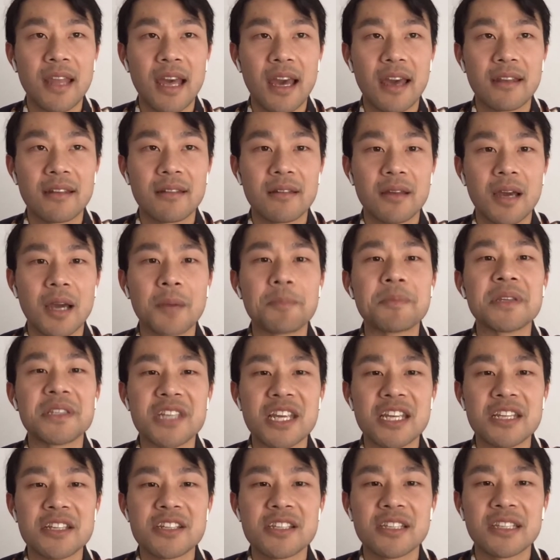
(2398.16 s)
that I
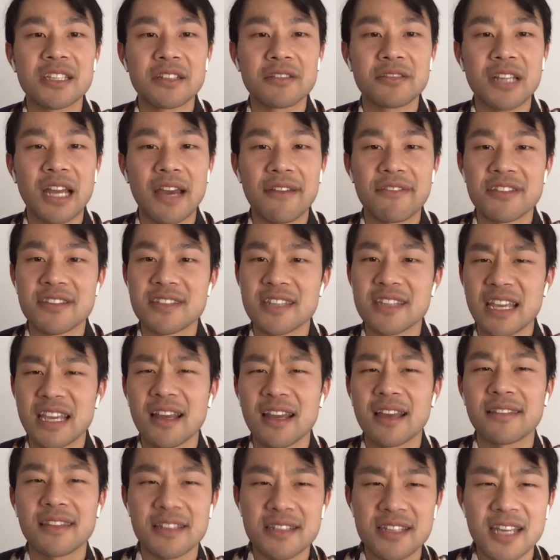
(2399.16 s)
potentially could have a
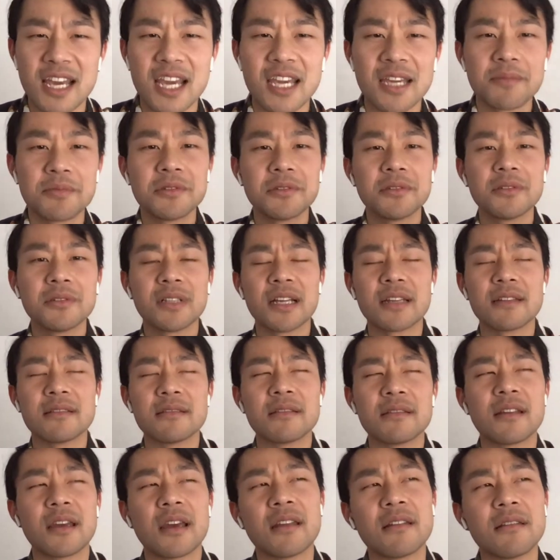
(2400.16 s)
seat at the table,
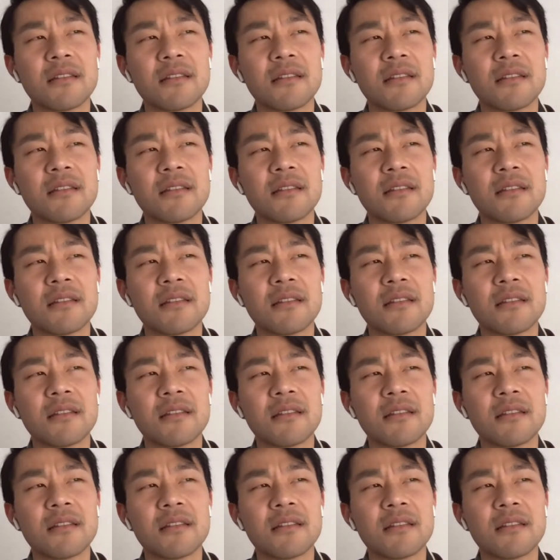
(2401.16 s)
and